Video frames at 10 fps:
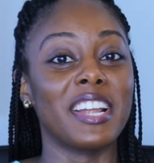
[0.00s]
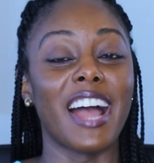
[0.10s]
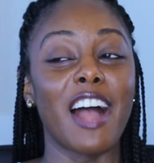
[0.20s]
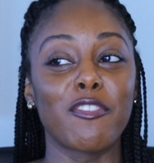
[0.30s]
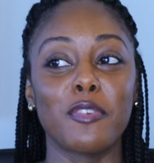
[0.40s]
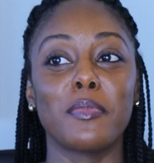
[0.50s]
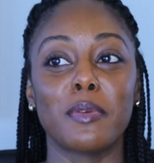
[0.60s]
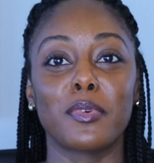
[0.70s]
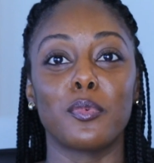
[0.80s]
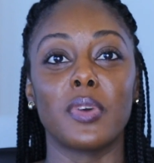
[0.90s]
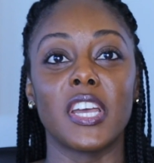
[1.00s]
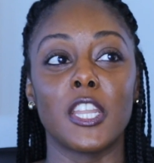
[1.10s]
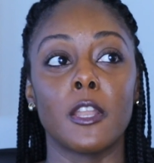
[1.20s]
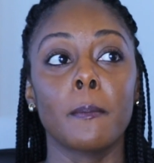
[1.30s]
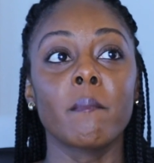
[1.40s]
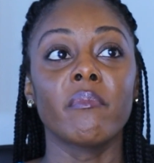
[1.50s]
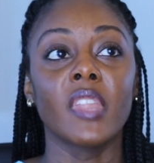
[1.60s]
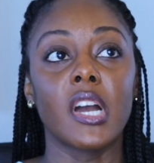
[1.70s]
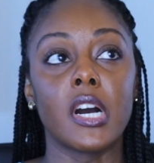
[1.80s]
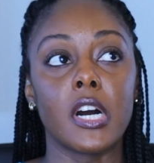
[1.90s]
I remember when
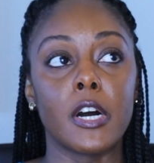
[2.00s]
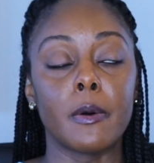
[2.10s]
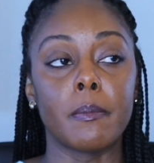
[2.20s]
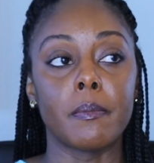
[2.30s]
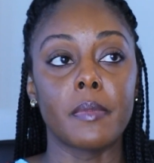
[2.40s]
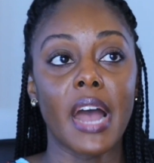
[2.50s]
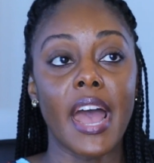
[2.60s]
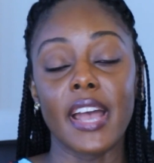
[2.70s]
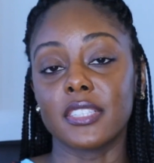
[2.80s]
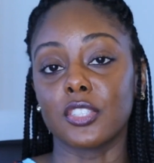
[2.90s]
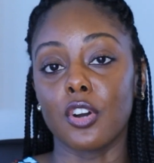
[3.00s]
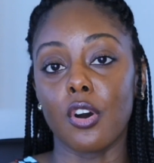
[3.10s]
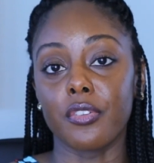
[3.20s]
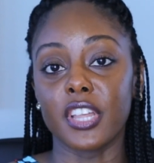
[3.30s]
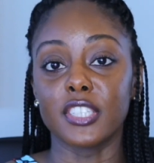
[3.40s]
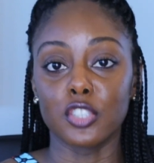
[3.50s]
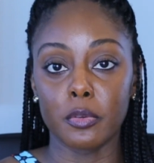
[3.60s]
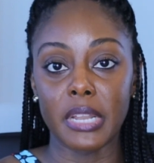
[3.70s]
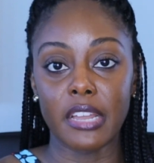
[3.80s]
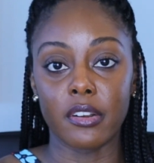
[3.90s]
um, I had to call the
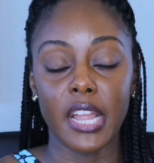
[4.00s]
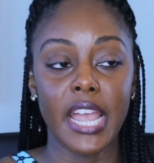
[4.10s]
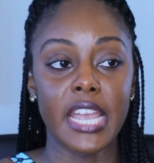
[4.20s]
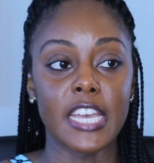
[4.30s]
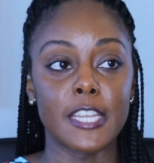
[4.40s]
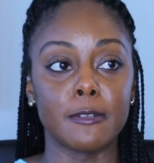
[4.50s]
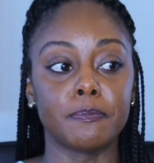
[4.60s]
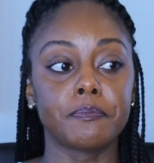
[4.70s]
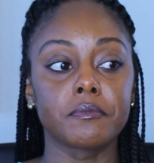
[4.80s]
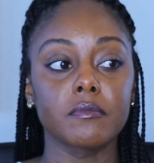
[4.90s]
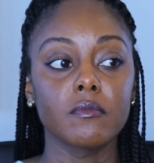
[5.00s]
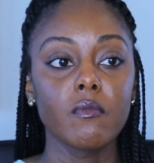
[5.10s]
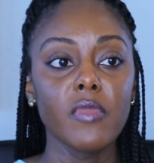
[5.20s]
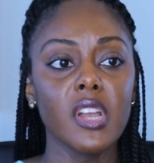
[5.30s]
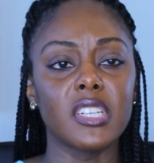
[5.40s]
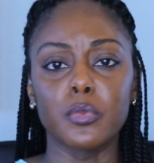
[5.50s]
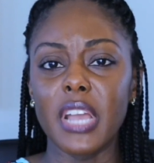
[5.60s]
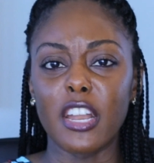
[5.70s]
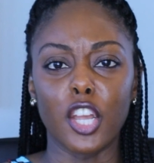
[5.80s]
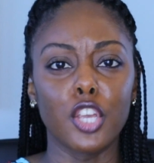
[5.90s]
exterminator and because we
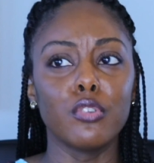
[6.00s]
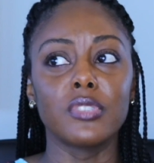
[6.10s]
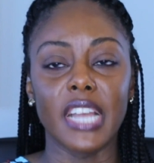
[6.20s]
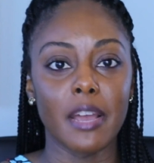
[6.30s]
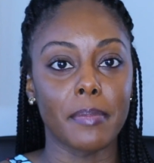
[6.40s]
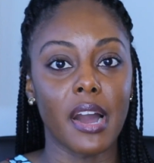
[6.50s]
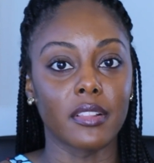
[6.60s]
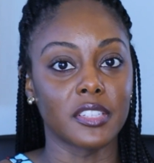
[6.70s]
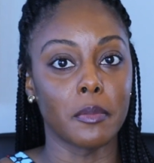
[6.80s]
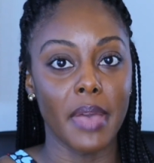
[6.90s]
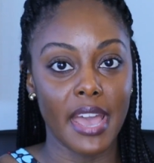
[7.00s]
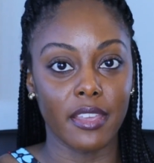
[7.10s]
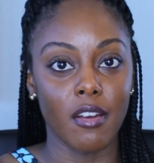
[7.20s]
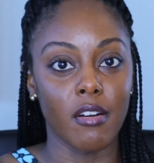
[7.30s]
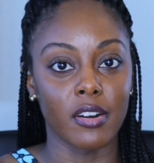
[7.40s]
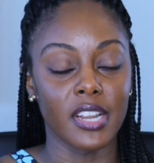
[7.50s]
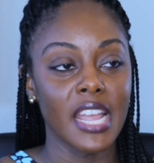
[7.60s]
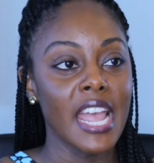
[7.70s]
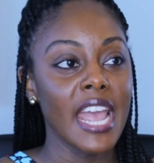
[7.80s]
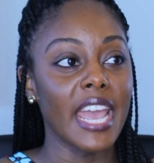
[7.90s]
had a huge ant pile in the backyard
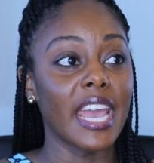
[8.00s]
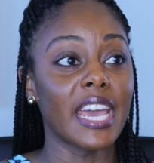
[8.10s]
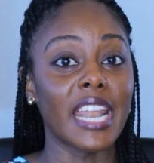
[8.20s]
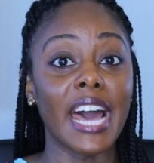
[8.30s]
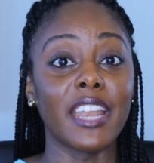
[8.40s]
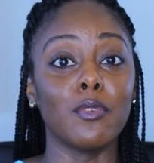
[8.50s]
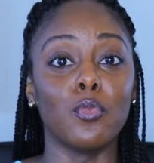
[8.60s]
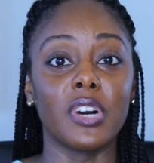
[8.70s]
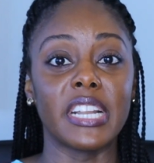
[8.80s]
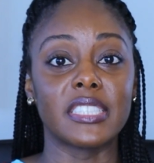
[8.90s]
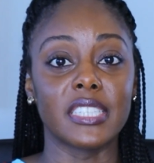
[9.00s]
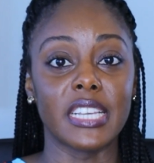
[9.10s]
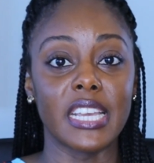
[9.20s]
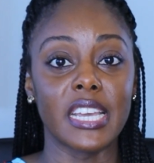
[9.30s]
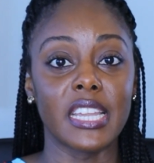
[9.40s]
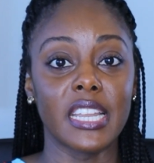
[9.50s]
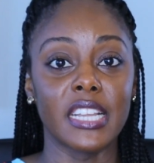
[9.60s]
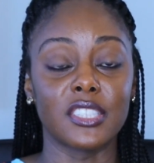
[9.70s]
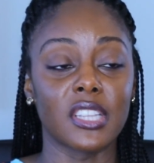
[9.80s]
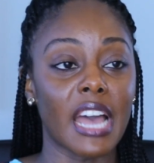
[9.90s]
and I didn't want it to get
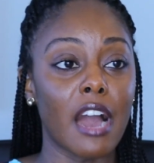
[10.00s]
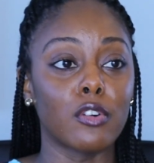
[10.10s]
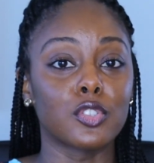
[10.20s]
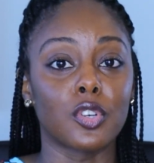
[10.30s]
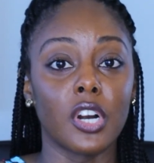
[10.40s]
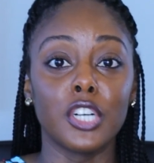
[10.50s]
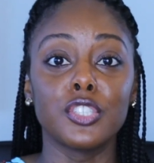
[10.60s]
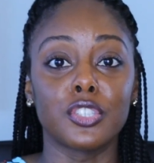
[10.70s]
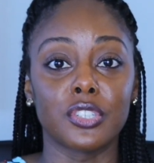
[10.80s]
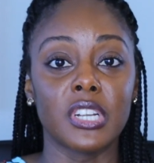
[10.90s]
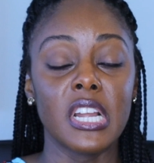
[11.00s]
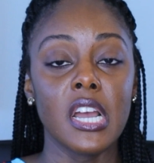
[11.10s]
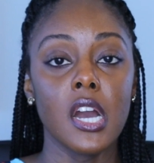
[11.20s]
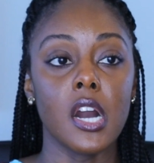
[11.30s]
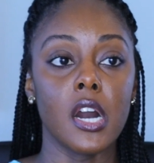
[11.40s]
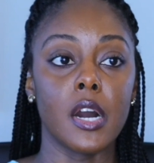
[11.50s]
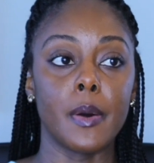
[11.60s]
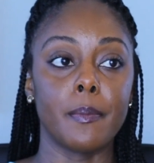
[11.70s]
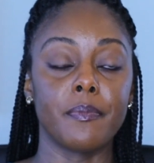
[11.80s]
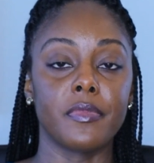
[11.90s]
into the house or under
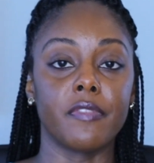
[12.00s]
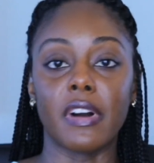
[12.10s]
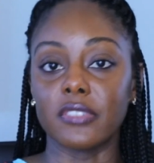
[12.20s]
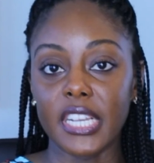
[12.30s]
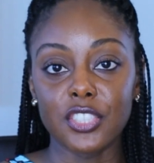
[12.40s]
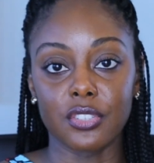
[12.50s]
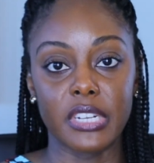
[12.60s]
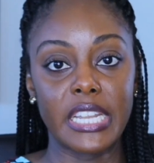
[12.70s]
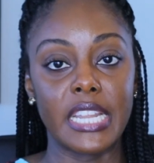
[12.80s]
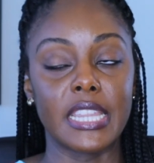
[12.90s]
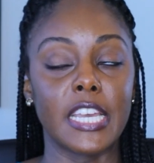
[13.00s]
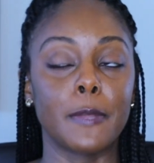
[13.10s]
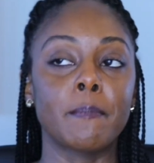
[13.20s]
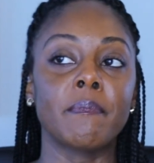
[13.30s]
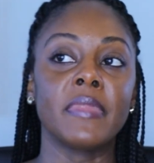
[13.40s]
um, the foundation or anything.